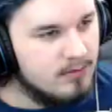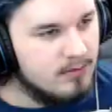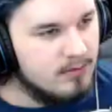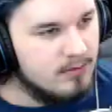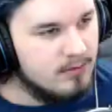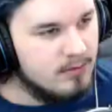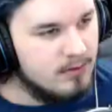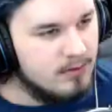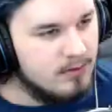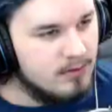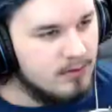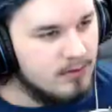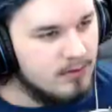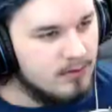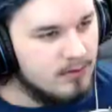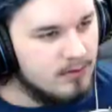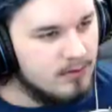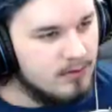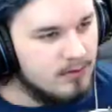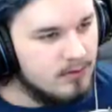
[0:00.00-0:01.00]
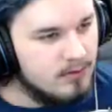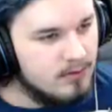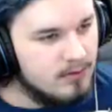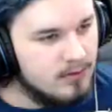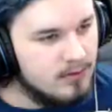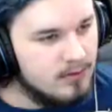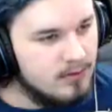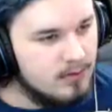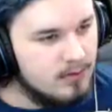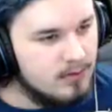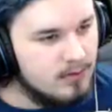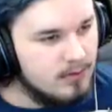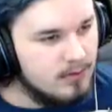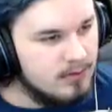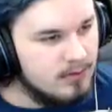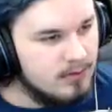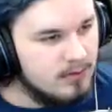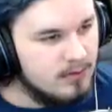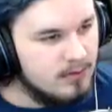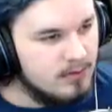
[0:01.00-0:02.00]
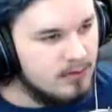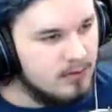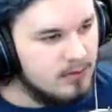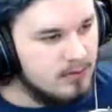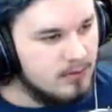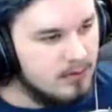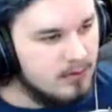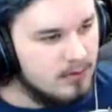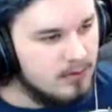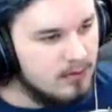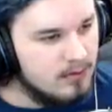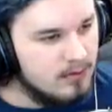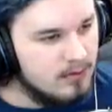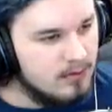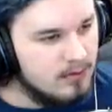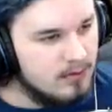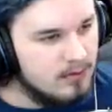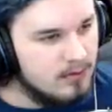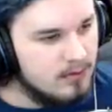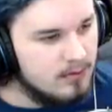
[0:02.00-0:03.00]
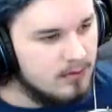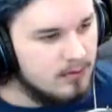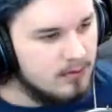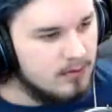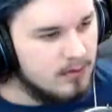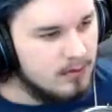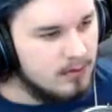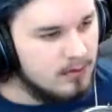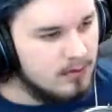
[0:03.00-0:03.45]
[no speech]